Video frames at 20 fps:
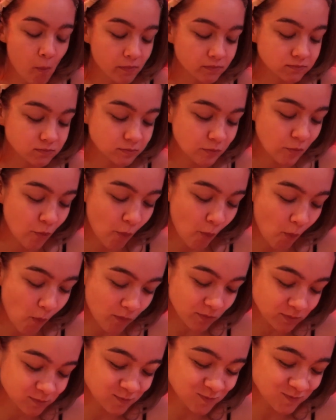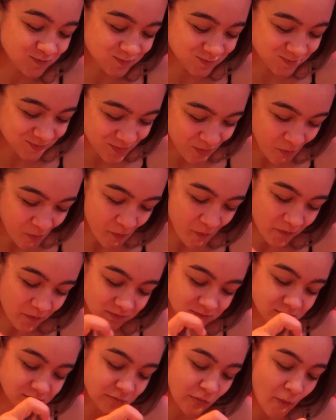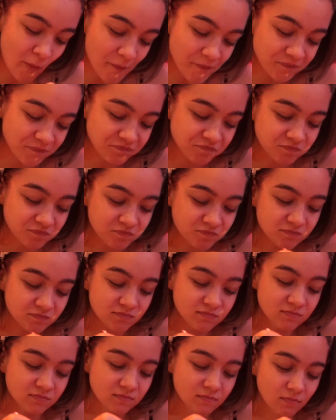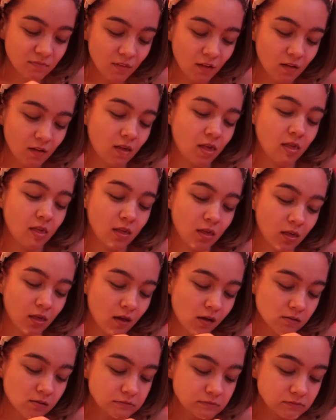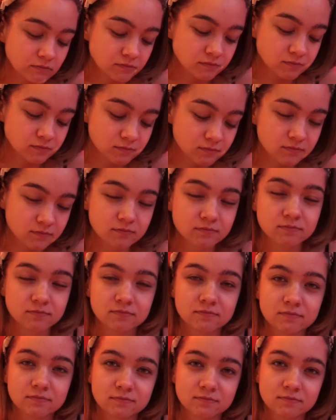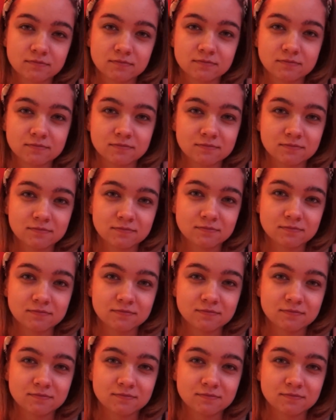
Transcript: whenever she eats like a, a large meal, she gets into like a food coma state and